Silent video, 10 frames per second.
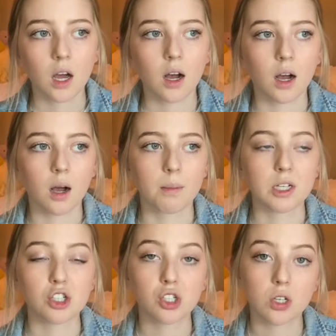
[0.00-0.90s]

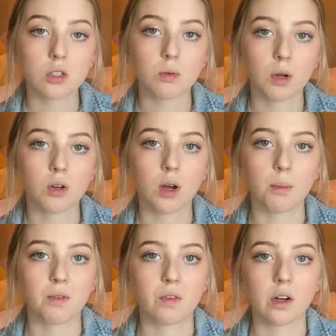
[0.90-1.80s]
And she's the one who helped
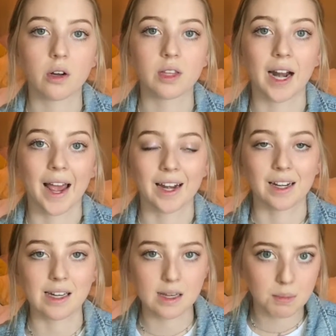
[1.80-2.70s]
me figure out that I had
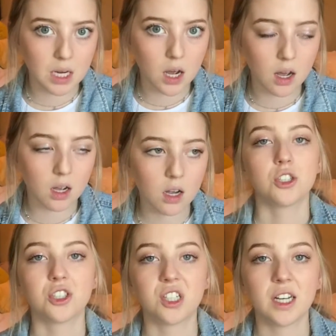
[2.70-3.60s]
anemia.
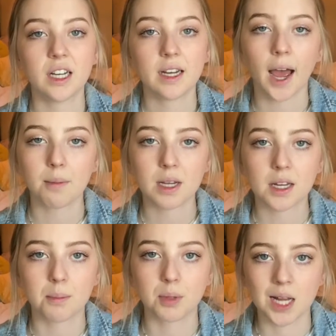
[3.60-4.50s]
She had me
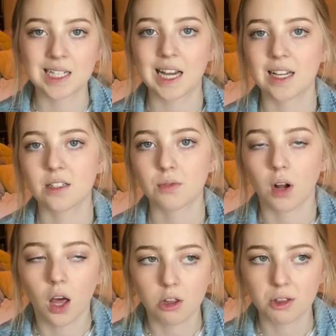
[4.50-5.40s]
get blood tests
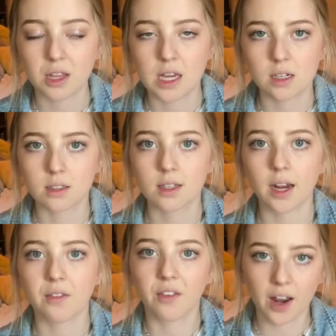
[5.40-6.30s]
for other things
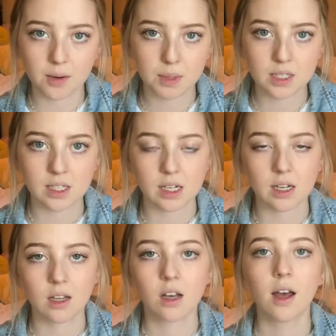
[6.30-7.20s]
like vitamin
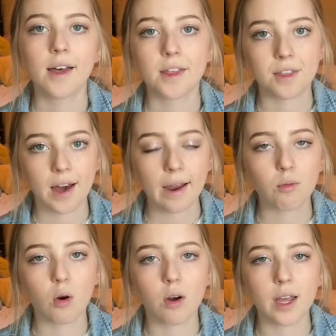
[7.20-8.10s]
D,
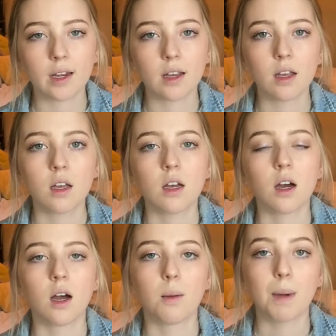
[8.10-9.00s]
thyroid,
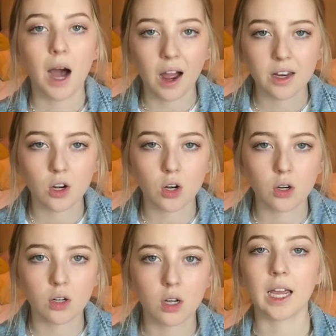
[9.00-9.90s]

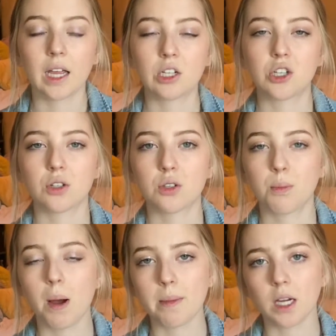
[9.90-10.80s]
iron, and she also
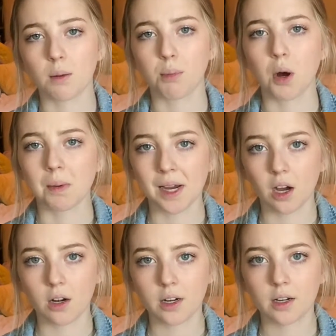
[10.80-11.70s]
put me on a
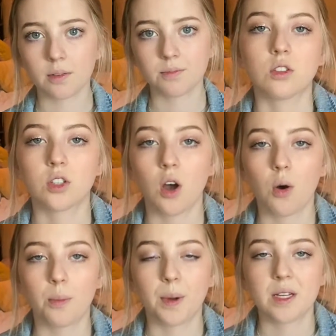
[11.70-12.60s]
probiotic.
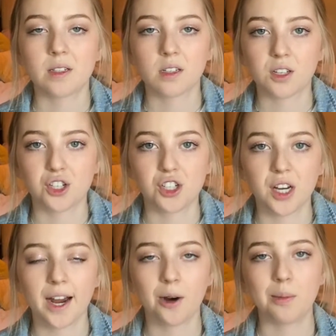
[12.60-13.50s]
So basically she
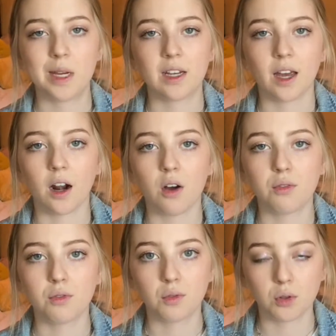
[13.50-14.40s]
helped me get off
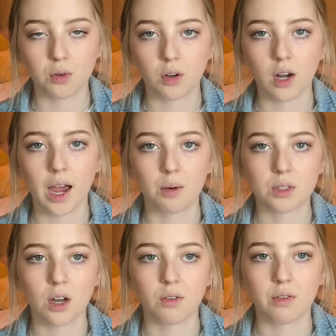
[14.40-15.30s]
of gluten. I was
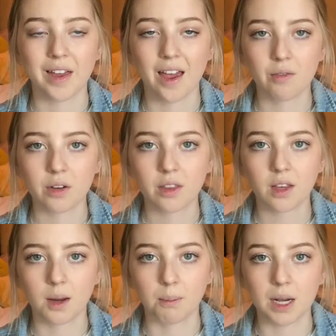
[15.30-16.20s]
off of
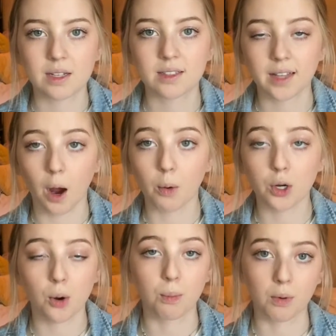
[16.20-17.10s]
everything but
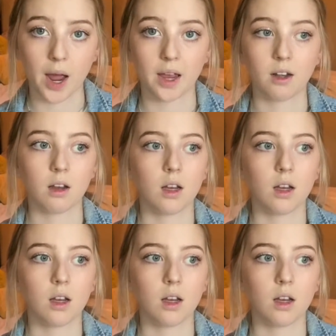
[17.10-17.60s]
sourdough bread.